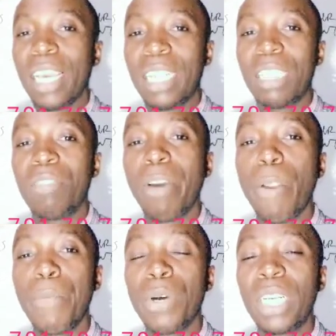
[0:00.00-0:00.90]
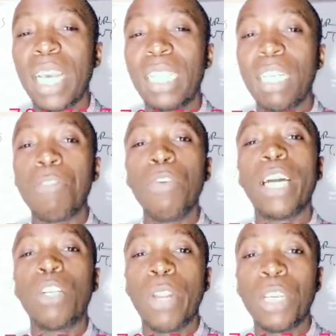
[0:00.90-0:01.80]
it is very important if
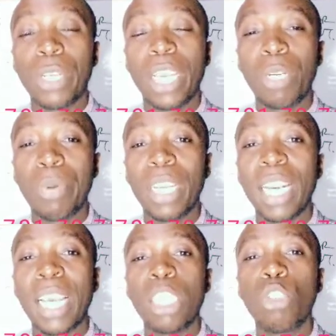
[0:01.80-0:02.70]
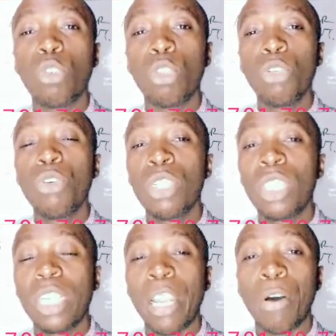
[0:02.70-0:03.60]
you are trying to get pregnant to
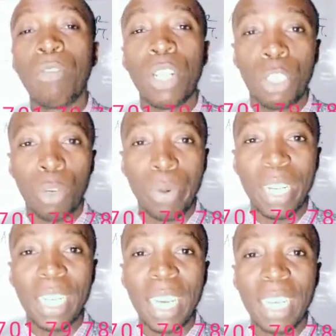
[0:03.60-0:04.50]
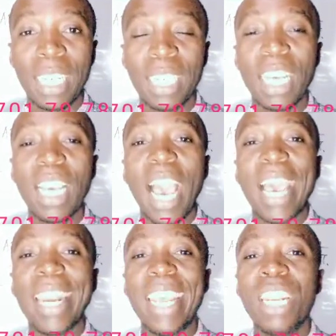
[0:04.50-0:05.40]
use the ovulation predictor kits.
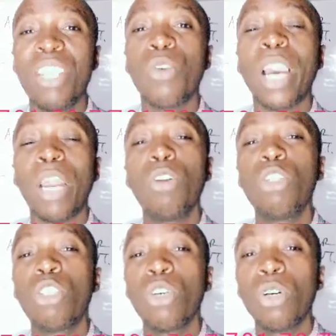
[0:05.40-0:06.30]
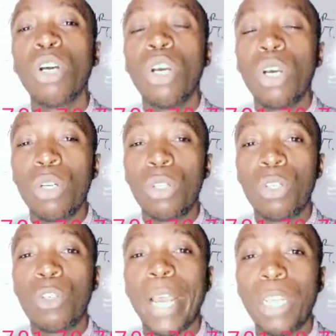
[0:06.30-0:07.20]
And then you can also
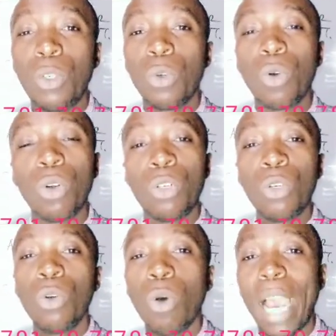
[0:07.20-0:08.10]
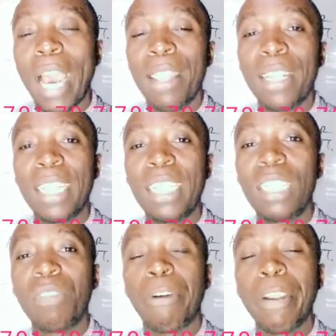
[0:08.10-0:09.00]
try to do other
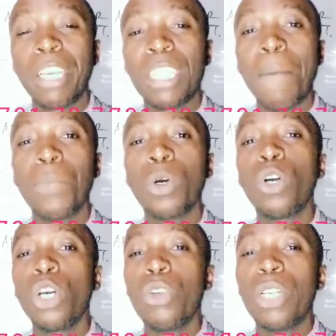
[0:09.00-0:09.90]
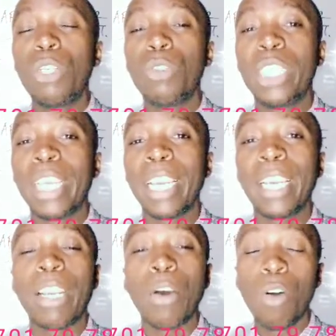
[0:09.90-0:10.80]
tests. For example, you need to
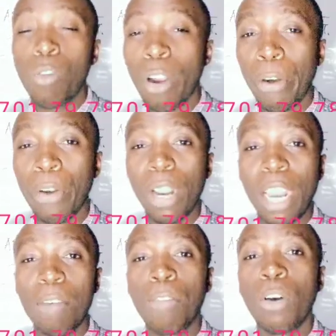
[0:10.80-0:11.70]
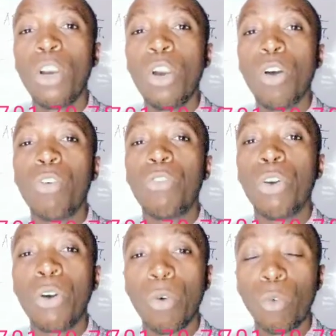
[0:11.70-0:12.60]
check the overall level of
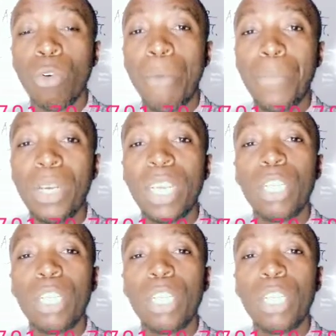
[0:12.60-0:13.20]
your womb.